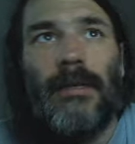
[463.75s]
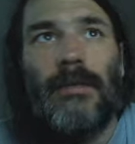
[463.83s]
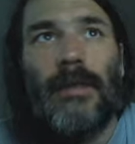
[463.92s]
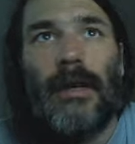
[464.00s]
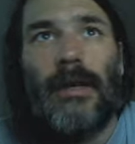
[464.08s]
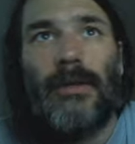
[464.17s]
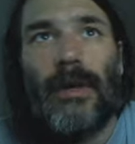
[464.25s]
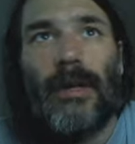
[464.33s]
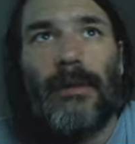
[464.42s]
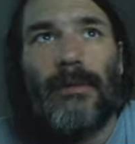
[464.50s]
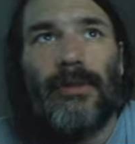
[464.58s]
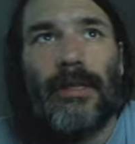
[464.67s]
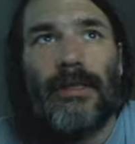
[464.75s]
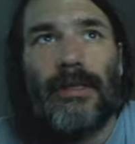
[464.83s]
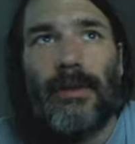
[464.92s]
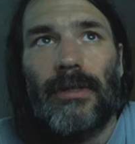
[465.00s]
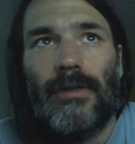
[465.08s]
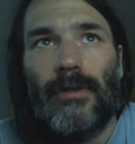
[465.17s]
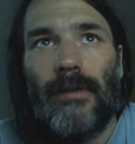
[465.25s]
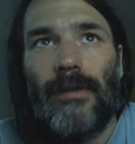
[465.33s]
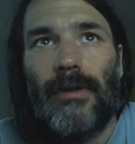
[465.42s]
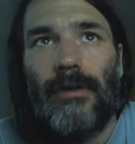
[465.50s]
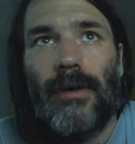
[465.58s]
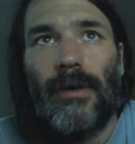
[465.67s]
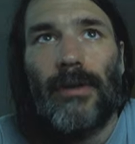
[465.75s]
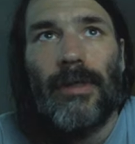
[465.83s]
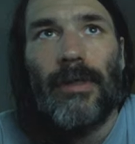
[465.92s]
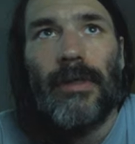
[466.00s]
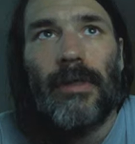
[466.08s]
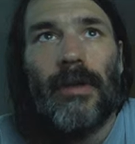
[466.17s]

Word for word: 22% uh, sequential revenue growth.